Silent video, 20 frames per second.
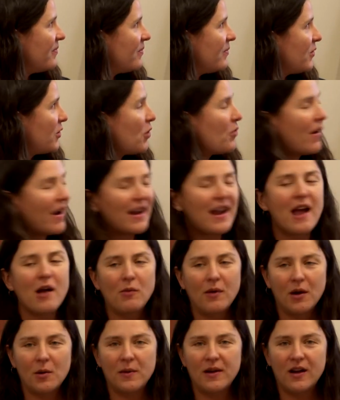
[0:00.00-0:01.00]
so right now
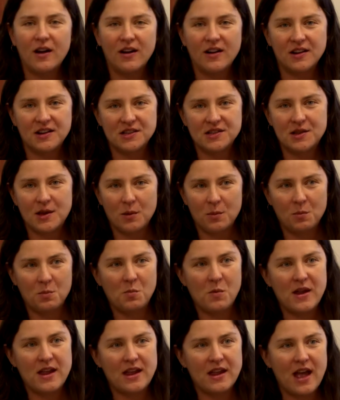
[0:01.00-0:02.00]
where we are is that
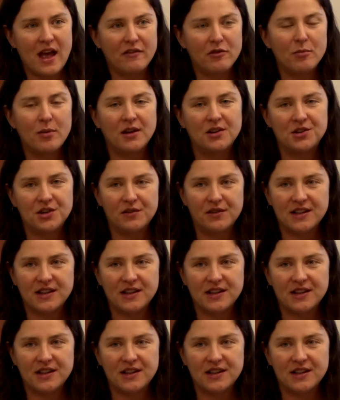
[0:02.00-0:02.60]
we have a budget